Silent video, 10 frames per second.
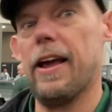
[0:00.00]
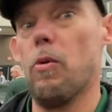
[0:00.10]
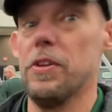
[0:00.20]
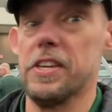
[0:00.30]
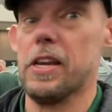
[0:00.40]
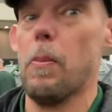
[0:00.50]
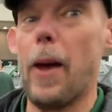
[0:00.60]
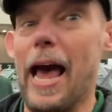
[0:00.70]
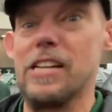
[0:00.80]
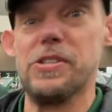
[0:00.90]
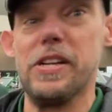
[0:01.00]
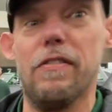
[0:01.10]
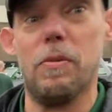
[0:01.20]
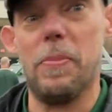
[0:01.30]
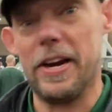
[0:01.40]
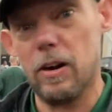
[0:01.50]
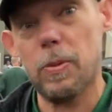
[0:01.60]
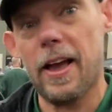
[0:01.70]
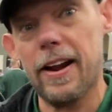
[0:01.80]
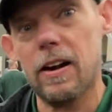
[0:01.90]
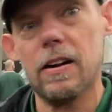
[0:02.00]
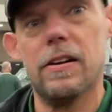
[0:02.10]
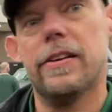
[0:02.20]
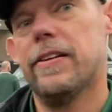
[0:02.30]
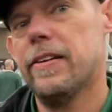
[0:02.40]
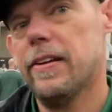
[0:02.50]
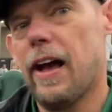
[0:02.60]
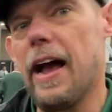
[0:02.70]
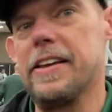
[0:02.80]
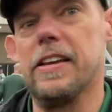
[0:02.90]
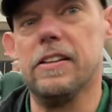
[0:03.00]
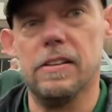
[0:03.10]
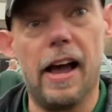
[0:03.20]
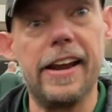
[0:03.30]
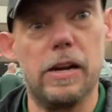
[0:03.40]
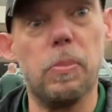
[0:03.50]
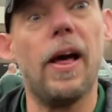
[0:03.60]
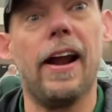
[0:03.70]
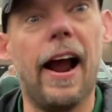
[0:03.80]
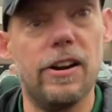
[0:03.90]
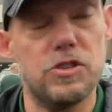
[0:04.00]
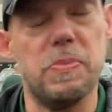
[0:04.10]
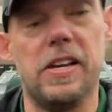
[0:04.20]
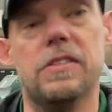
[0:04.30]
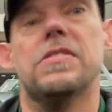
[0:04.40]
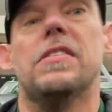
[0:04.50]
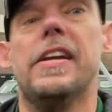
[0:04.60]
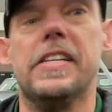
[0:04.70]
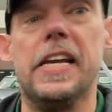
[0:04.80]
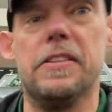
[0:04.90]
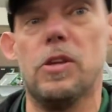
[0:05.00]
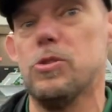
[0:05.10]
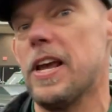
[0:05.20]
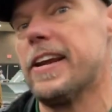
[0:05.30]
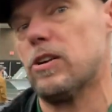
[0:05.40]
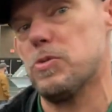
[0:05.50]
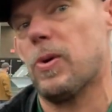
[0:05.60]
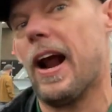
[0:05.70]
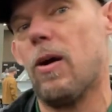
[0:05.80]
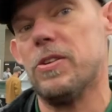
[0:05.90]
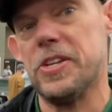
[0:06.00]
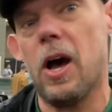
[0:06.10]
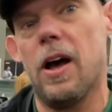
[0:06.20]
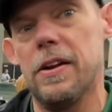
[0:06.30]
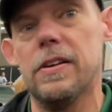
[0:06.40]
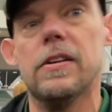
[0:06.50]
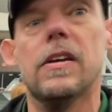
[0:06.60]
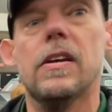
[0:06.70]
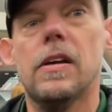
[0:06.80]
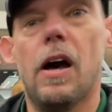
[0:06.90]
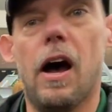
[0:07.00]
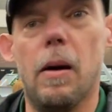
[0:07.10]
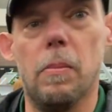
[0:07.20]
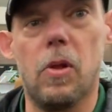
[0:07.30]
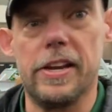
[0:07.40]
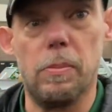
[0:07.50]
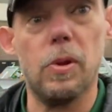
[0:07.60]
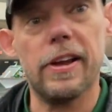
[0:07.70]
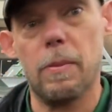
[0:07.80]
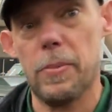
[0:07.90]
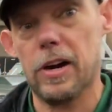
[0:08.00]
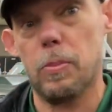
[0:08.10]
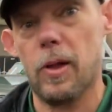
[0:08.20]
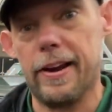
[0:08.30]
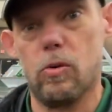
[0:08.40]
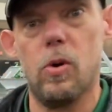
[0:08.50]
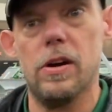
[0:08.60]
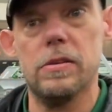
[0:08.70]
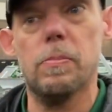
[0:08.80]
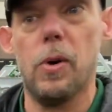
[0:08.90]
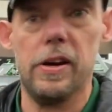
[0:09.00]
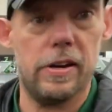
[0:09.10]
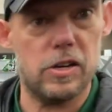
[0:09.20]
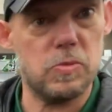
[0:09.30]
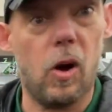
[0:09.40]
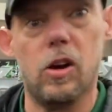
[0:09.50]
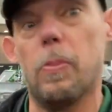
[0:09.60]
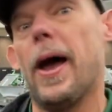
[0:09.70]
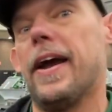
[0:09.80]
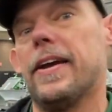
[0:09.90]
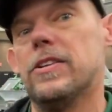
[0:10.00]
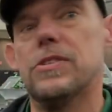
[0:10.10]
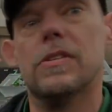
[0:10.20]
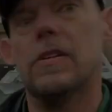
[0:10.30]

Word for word: I want the capacity of a bigger planter, I can plant higher speeds and get those acres per hour done like a bigger planter would, but in a smaller package.